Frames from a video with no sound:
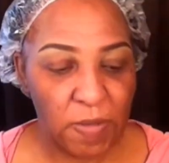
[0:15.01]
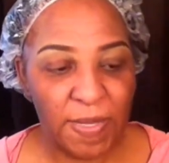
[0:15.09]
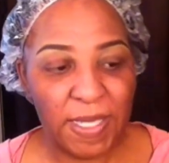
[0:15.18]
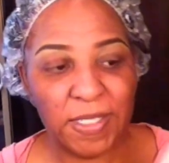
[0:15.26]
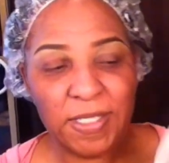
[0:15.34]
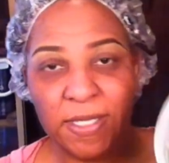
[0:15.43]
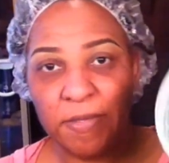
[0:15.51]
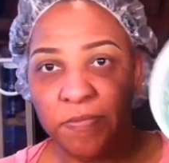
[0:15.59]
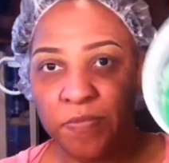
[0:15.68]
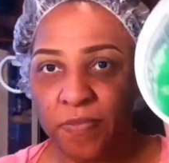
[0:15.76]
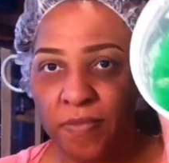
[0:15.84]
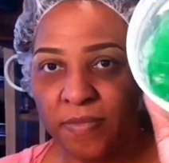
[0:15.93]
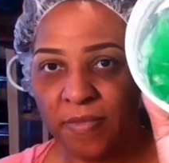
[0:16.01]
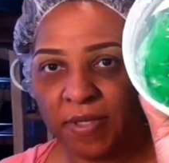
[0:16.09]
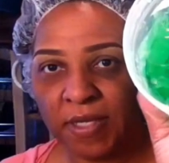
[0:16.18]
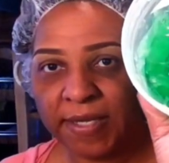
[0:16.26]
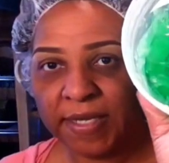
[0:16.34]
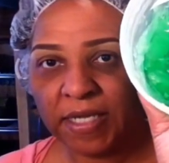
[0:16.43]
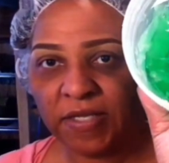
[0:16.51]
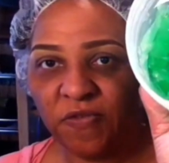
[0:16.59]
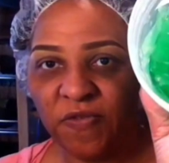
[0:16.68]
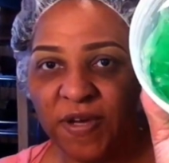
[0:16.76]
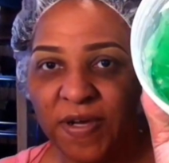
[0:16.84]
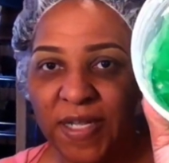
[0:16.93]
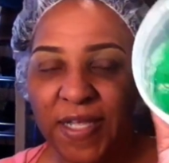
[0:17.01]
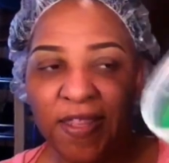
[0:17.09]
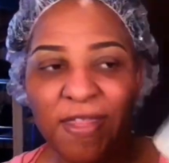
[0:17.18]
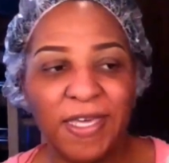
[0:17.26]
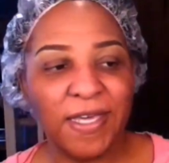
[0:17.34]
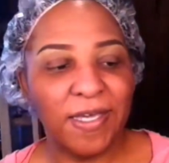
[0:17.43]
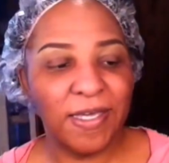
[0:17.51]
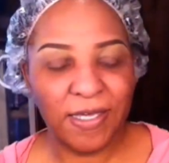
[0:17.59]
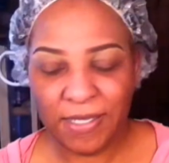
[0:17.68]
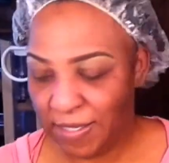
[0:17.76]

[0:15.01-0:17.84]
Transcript: amazing. It's fairly thick.